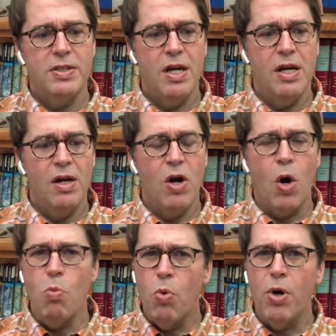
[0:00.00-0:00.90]
are
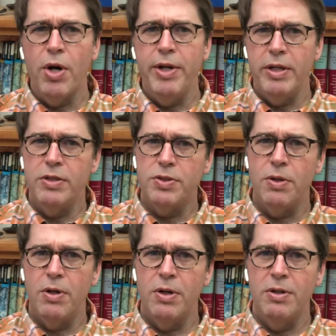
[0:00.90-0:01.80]
worried and
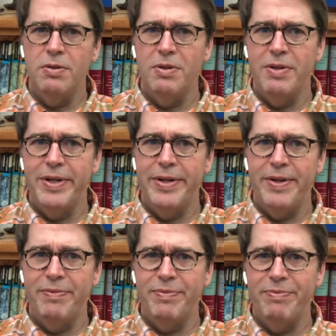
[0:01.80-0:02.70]
concerned,
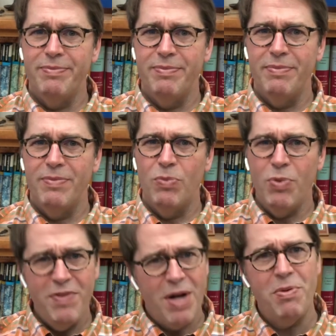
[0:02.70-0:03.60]

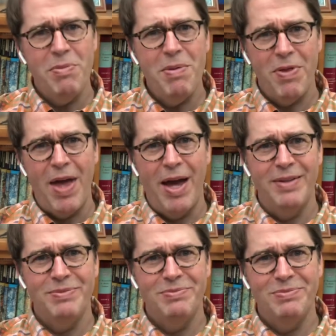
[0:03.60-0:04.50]
we've got to remember that.
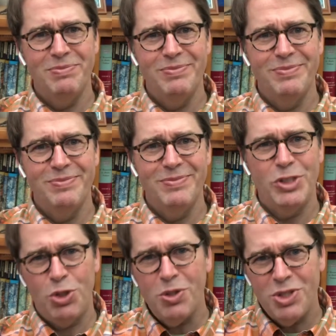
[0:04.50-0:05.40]
The
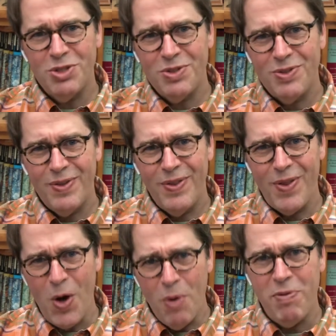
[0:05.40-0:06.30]
church is the
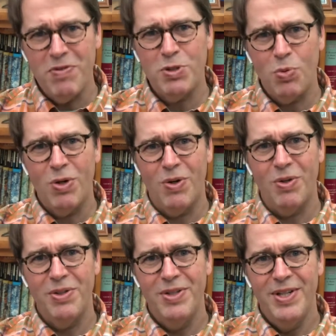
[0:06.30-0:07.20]
hope of this
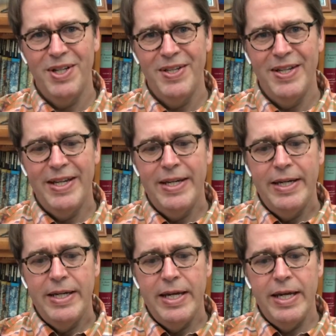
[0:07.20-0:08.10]
world.
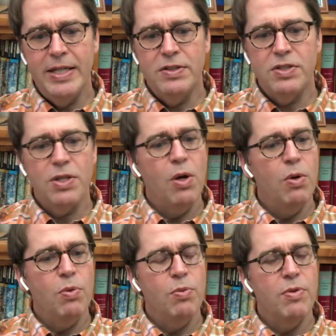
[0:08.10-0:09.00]
And
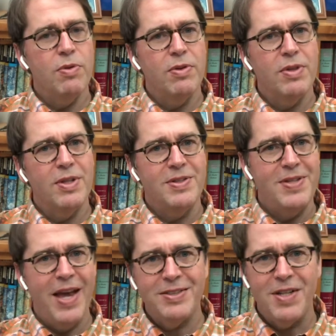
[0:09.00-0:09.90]
so the
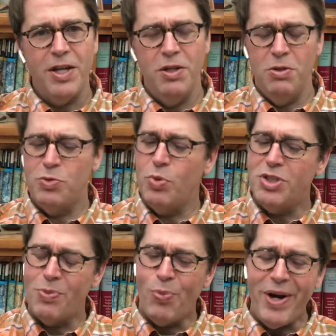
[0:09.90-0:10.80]
text I use,
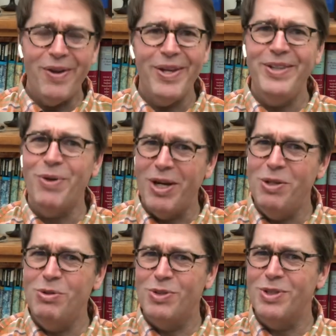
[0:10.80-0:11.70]
which rarely do I
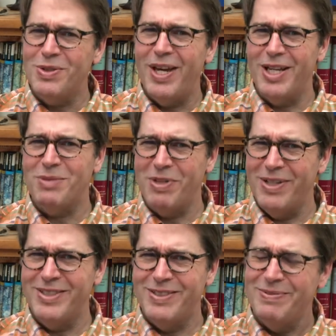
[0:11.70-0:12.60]
use this text
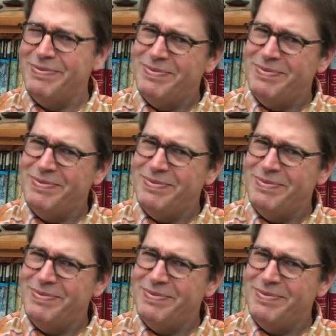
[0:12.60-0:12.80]
because